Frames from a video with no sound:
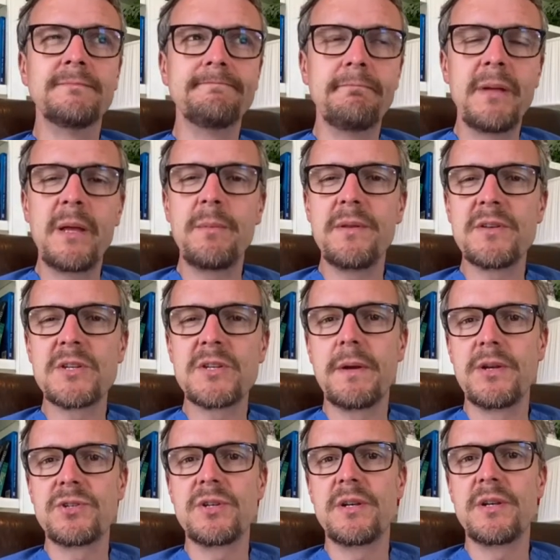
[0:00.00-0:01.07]
maybe this
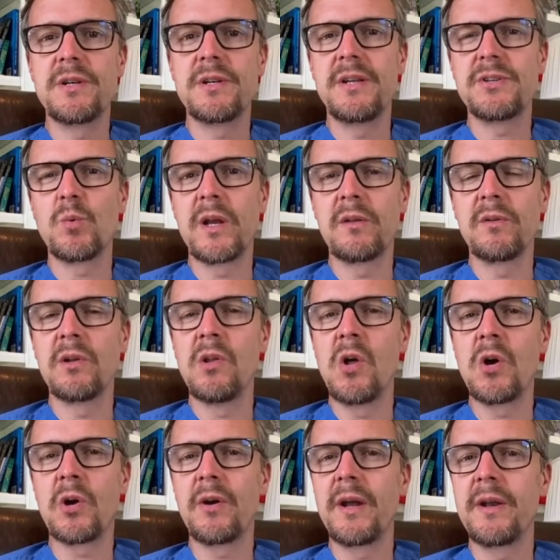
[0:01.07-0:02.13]
patient needs to wait a little
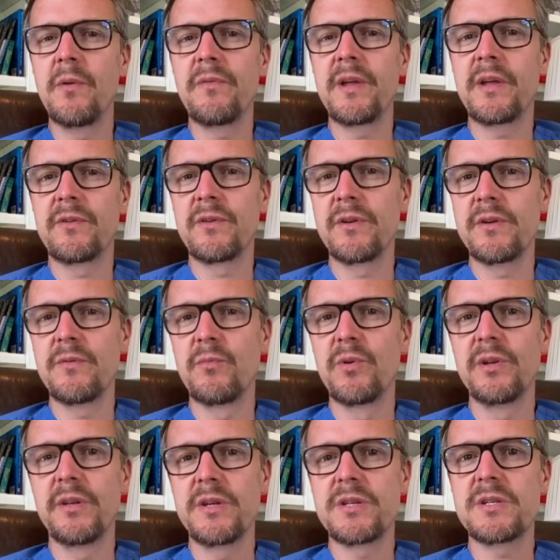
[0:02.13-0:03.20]
longer. I don't think they're going to
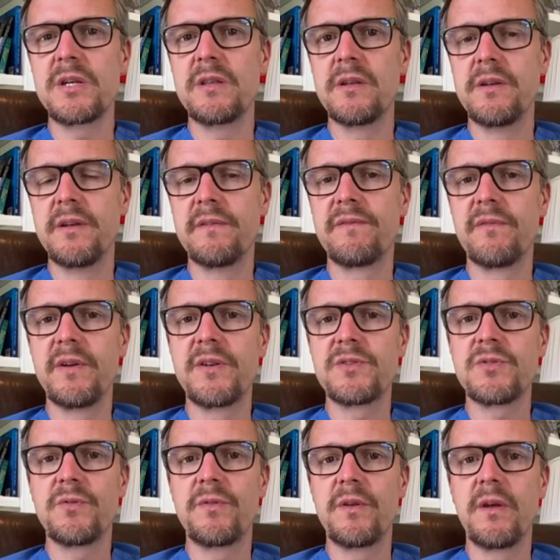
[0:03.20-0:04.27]
really see the
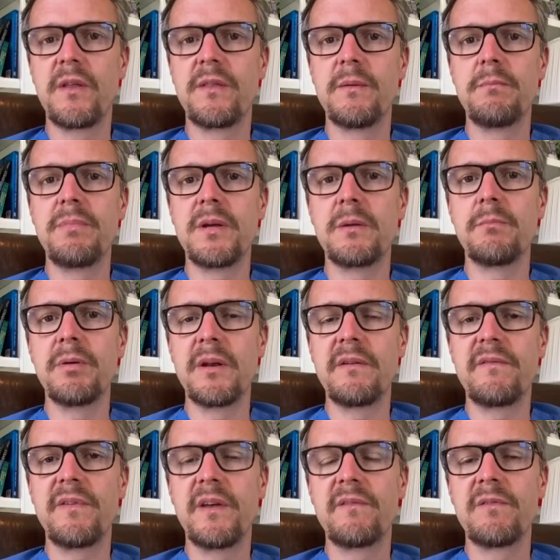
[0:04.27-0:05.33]
difference or the big
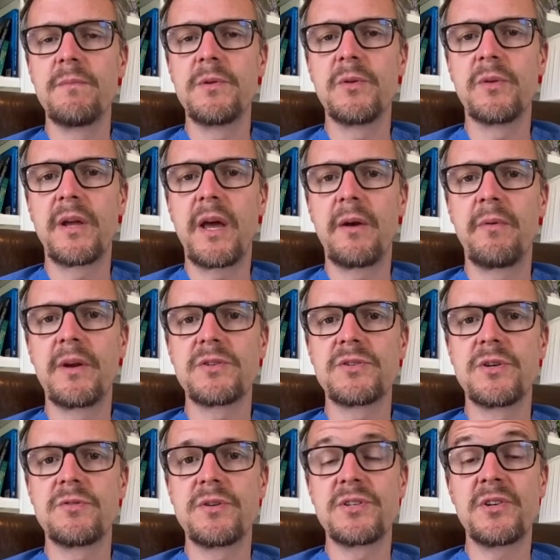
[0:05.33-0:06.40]
benefit from doing cataract surgery.